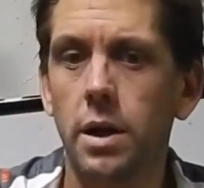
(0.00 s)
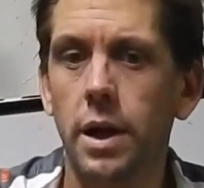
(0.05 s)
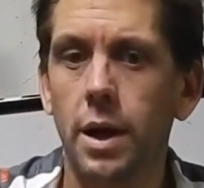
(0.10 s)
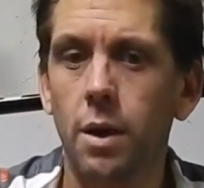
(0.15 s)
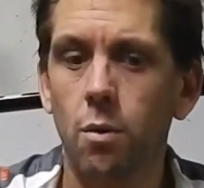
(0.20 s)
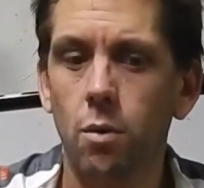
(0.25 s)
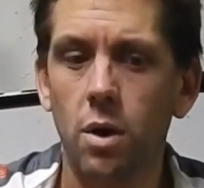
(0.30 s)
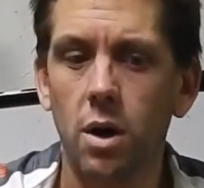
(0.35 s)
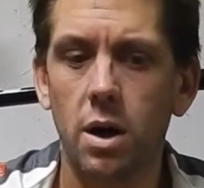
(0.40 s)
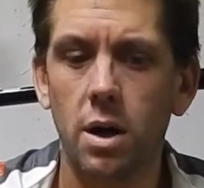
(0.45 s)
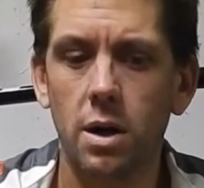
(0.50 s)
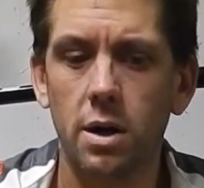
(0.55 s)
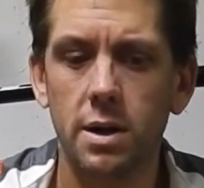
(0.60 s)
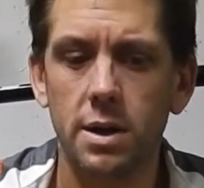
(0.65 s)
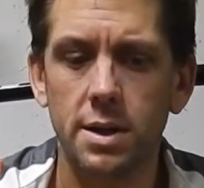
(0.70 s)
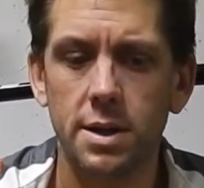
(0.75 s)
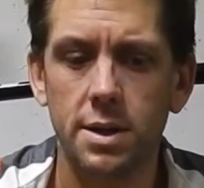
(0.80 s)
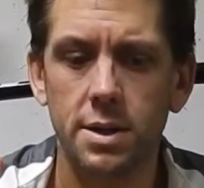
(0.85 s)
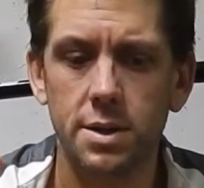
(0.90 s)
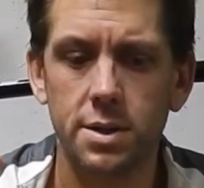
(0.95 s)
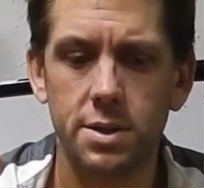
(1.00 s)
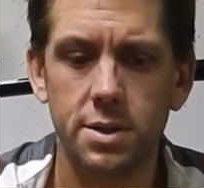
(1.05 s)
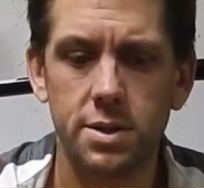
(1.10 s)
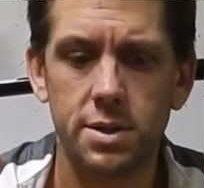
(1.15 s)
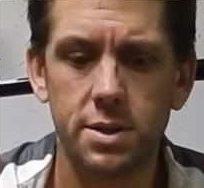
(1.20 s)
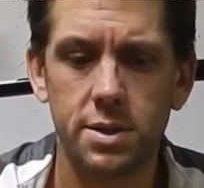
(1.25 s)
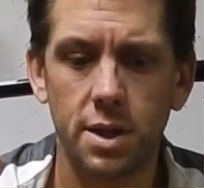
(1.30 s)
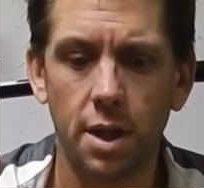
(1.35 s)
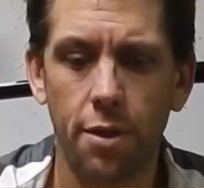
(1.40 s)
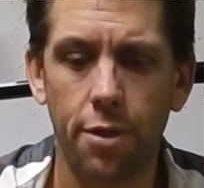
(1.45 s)
It
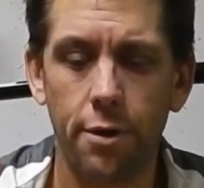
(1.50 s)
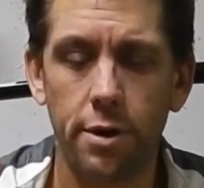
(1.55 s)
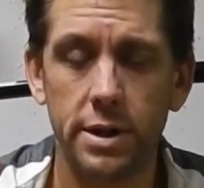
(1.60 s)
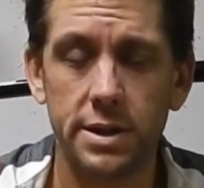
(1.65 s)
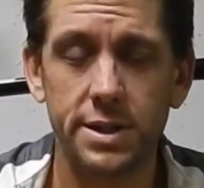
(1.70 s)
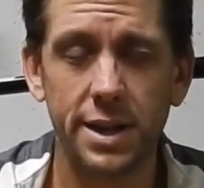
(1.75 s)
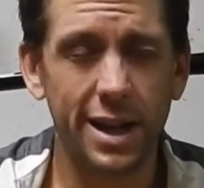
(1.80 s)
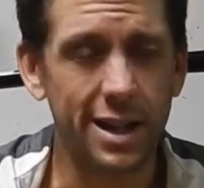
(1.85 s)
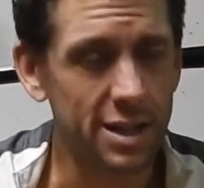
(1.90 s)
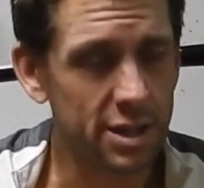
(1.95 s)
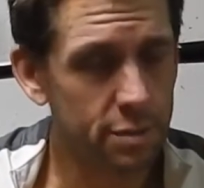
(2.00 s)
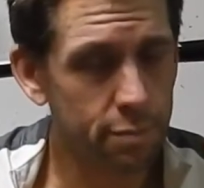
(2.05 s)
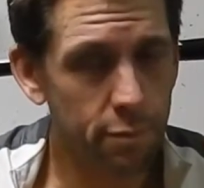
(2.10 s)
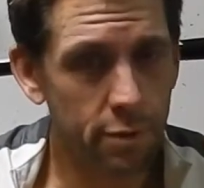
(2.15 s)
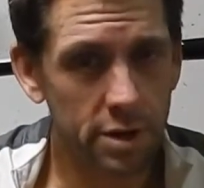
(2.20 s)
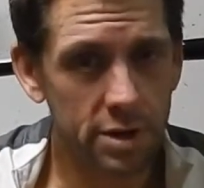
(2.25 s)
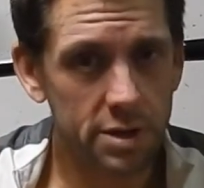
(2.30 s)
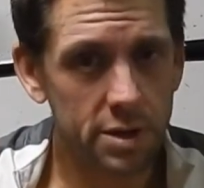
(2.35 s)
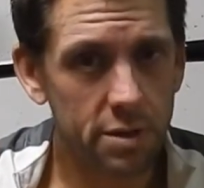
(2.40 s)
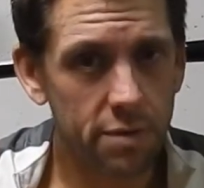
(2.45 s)
was a 30-second sprint